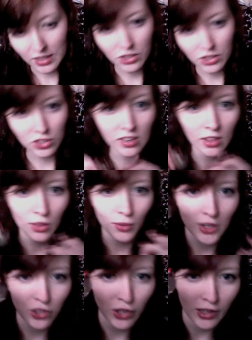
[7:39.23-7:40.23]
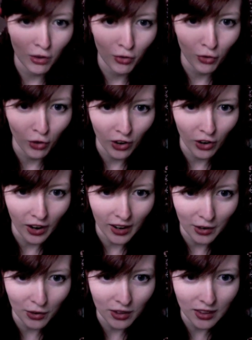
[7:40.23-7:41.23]
here's another one I traded for, and
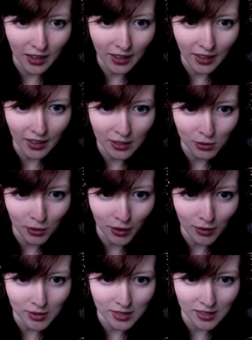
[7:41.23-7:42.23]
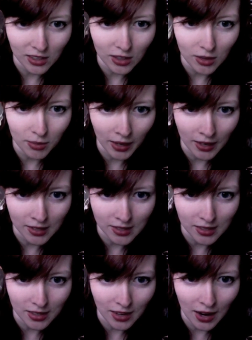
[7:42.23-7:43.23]
I really like it because when I was little, my
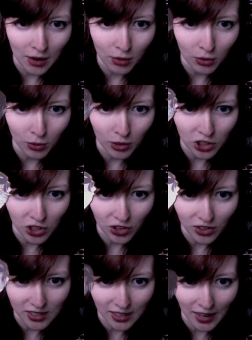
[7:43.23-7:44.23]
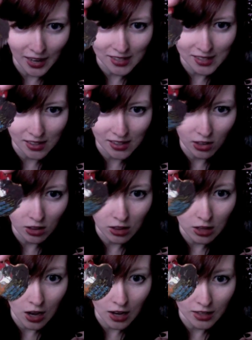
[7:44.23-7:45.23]
cousin and I would watch the Aristocats a
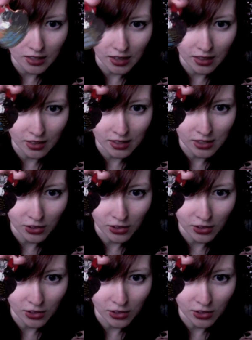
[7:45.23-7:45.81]
lot, and this is an